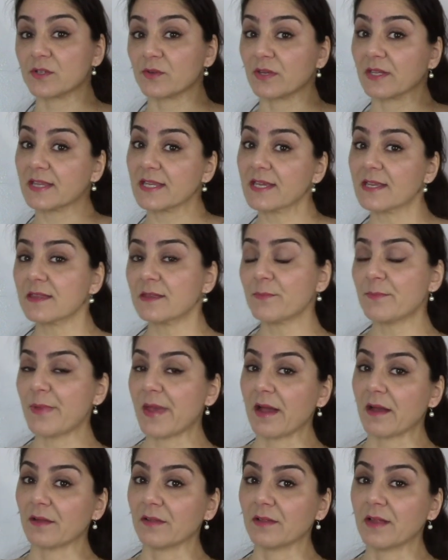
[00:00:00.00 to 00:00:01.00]
you click the
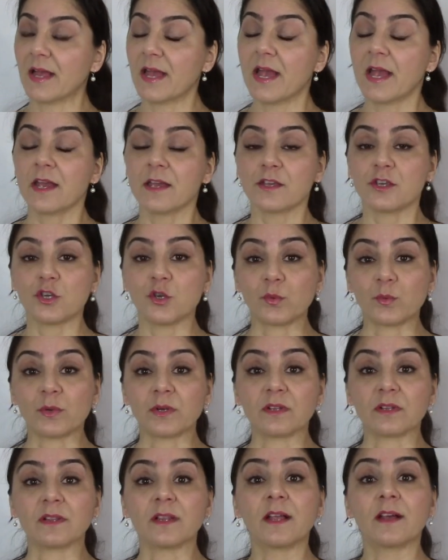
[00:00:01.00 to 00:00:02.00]
bell, you
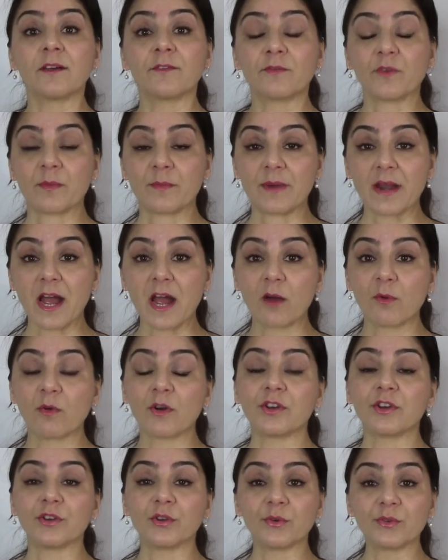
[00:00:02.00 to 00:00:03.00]
will from now
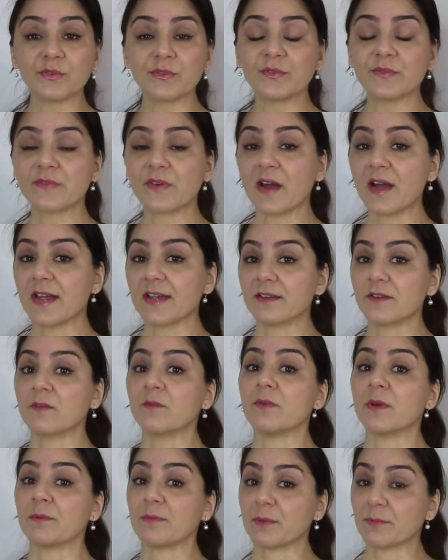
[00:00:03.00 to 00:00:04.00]
on notified
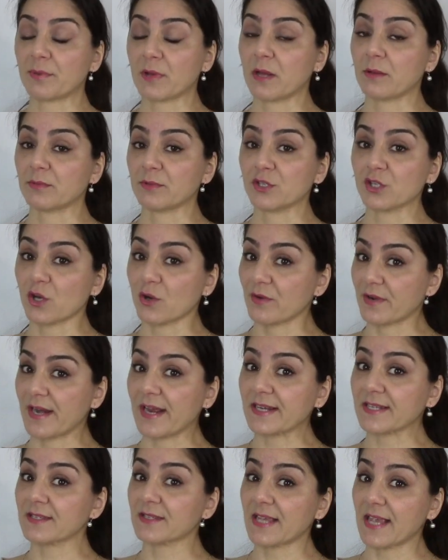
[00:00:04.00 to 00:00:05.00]
when we publish our
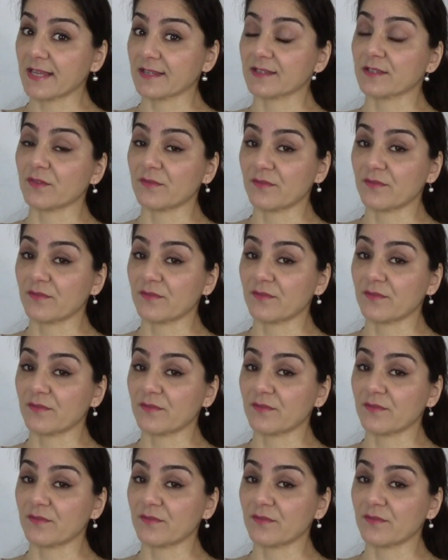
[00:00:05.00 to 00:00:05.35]
next cancer